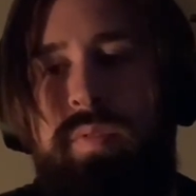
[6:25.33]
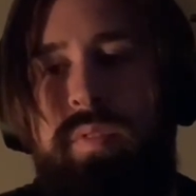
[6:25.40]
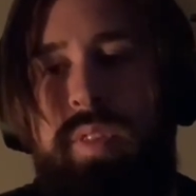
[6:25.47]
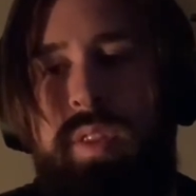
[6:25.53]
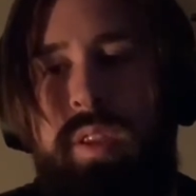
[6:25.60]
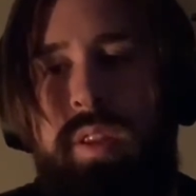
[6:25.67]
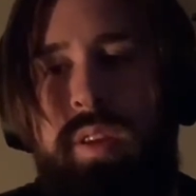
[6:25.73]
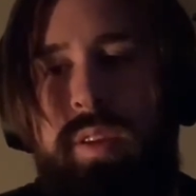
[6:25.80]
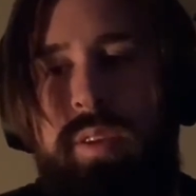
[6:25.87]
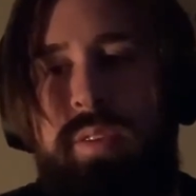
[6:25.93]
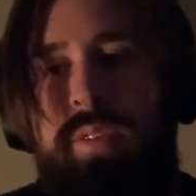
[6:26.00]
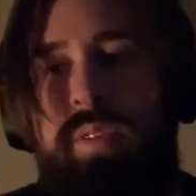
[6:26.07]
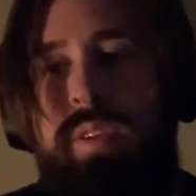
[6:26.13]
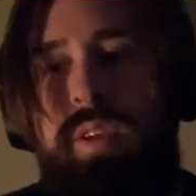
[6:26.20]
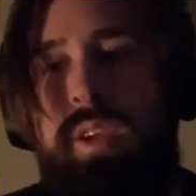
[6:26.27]
And I could
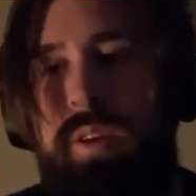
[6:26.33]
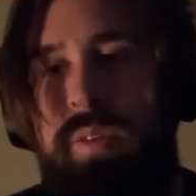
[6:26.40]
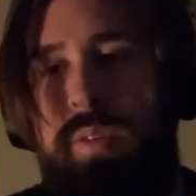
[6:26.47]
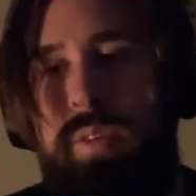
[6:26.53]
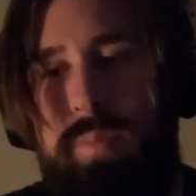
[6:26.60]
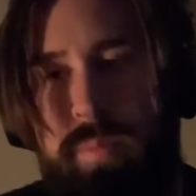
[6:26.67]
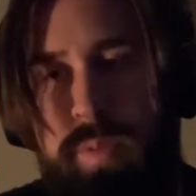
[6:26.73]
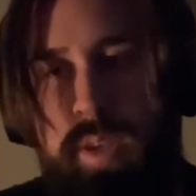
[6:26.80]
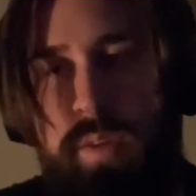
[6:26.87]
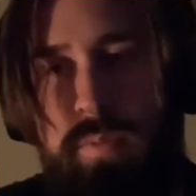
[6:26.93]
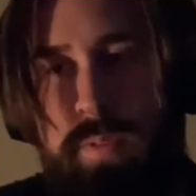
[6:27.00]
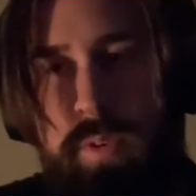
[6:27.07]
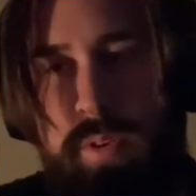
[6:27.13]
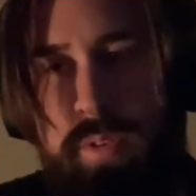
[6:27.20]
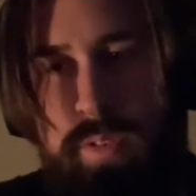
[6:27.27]
hear them at
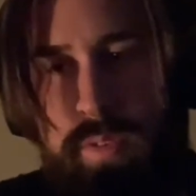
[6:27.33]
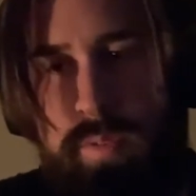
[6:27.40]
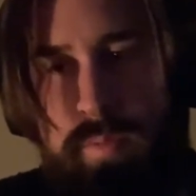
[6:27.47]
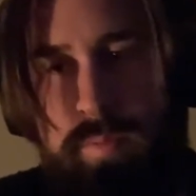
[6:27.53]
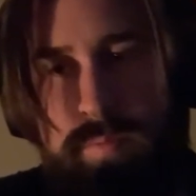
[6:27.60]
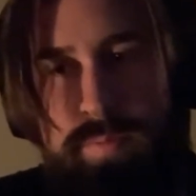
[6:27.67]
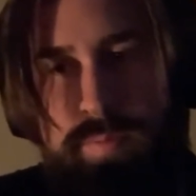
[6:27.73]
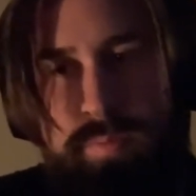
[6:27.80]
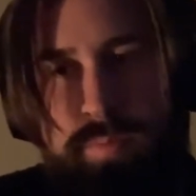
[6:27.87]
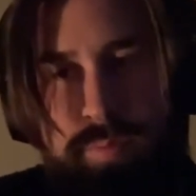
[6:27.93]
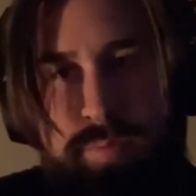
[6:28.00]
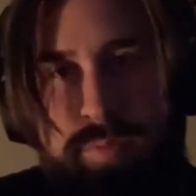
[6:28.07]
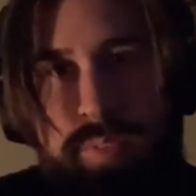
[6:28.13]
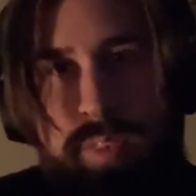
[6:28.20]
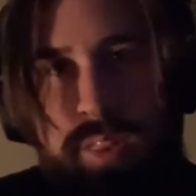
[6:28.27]
first,
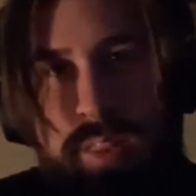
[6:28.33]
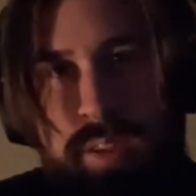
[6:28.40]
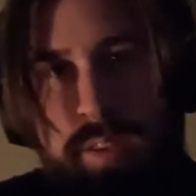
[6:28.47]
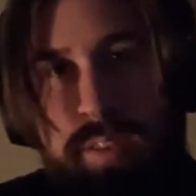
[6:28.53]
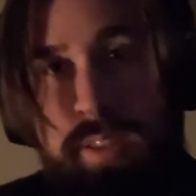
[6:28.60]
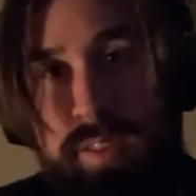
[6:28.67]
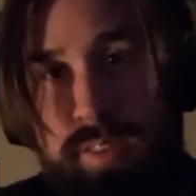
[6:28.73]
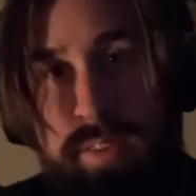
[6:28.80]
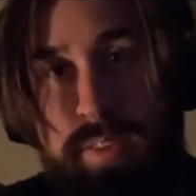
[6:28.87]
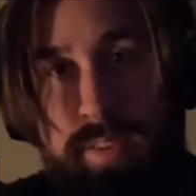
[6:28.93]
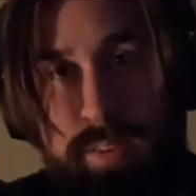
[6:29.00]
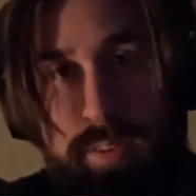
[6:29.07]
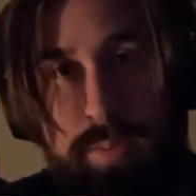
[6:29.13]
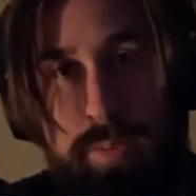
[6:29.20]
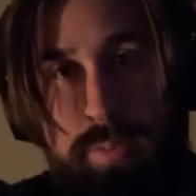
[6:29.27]
like
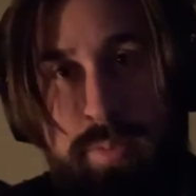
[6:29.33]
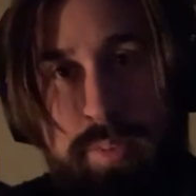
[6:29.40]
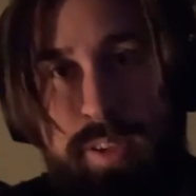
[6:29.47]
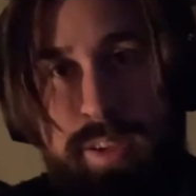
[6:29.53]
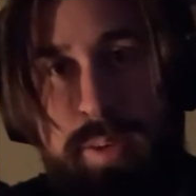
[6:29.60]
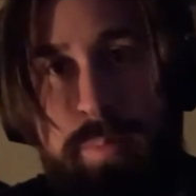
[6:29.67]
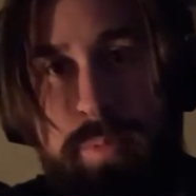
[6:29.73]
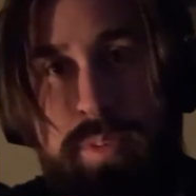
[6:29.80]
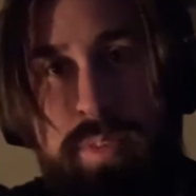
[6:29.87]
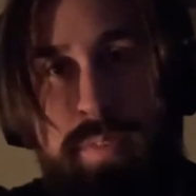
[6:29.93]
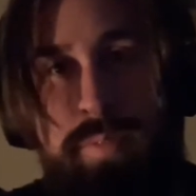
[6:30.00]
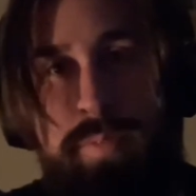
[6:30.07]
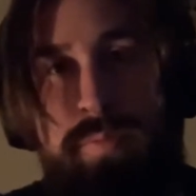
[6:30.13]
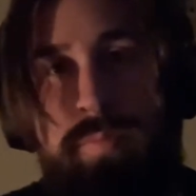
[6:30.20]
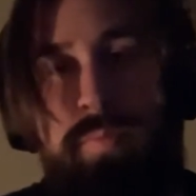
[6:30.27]
little yips
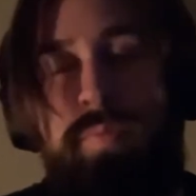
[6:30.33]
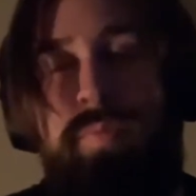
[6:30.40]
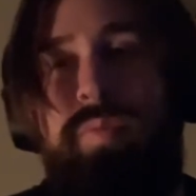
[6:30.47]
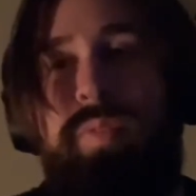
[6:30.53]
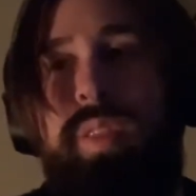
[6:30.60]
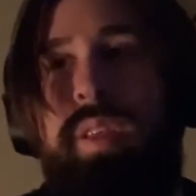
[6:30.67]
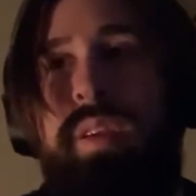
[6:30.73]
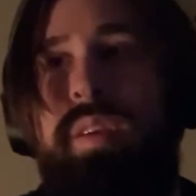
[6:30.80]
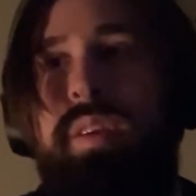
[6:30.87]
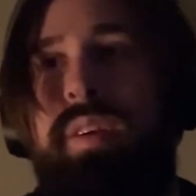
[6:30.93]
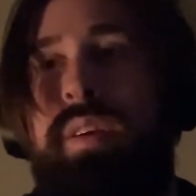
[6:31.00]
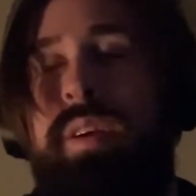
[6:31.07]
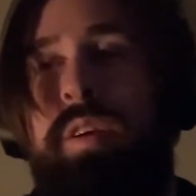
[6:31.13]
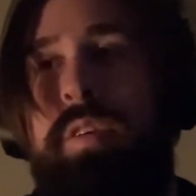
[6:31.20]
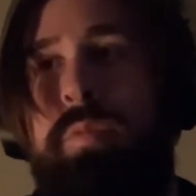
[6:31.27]

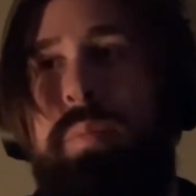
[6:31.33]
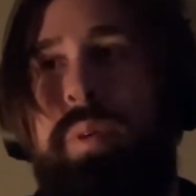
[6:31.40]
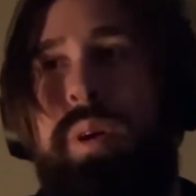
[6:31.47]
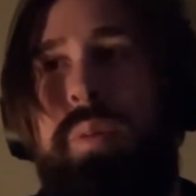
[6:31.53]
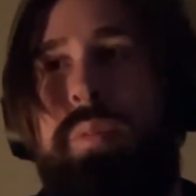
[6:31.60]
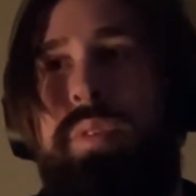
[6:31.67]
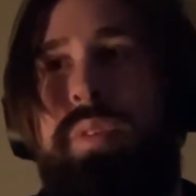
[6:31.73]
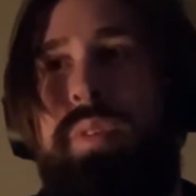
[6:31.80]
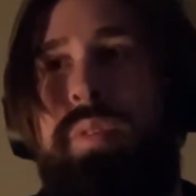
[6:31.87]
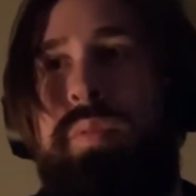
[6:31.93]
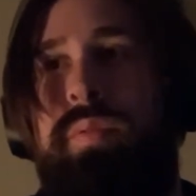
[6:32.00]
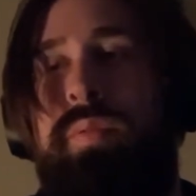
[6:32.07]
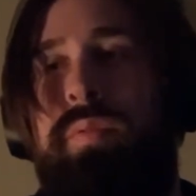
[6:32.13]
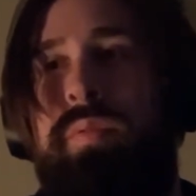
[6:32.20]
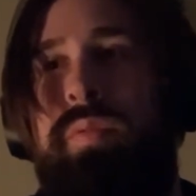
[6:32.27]
of pups,
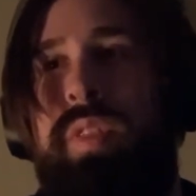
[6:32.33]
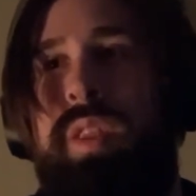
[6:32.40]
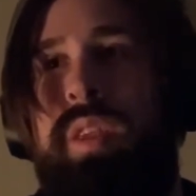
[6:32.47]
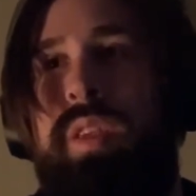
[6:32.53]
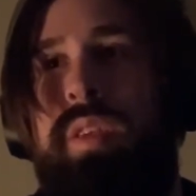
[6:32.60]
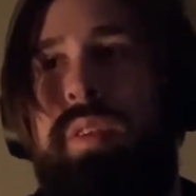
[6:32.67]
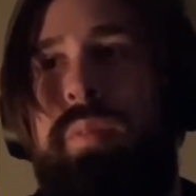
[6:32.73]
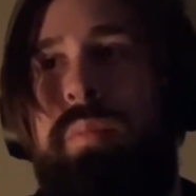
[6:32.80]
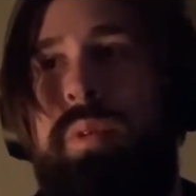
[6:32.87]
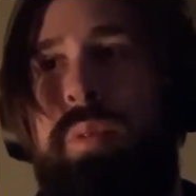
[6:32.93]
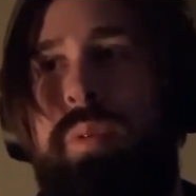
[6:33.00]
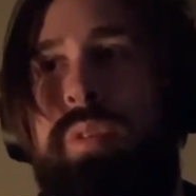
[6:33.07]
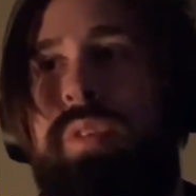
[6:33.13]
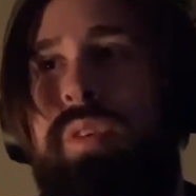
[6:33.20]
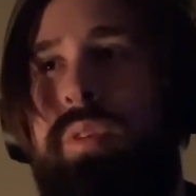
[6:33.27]
but it
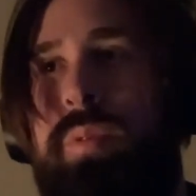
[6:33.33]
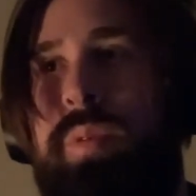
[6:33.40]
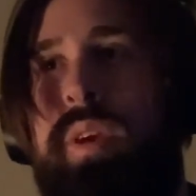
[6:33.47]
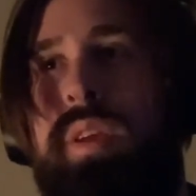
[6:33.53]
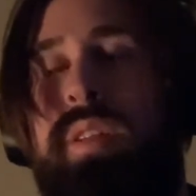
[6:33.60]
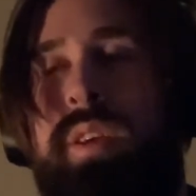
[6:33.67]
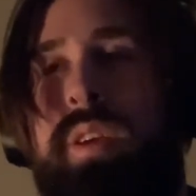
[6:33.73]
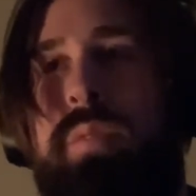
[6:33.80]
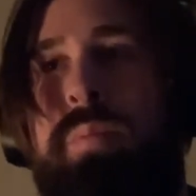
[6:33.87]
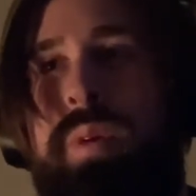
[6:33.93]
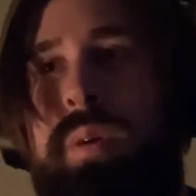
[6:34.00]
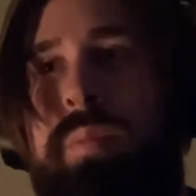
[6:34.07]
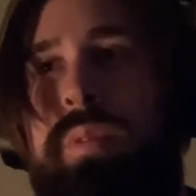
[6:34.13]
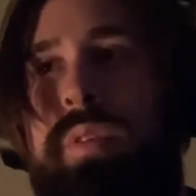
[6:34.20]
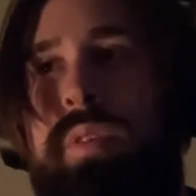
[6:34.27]
wasn't quite like
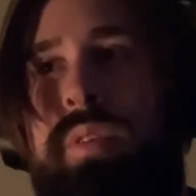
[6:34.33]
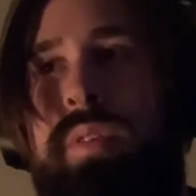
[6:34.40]
pups.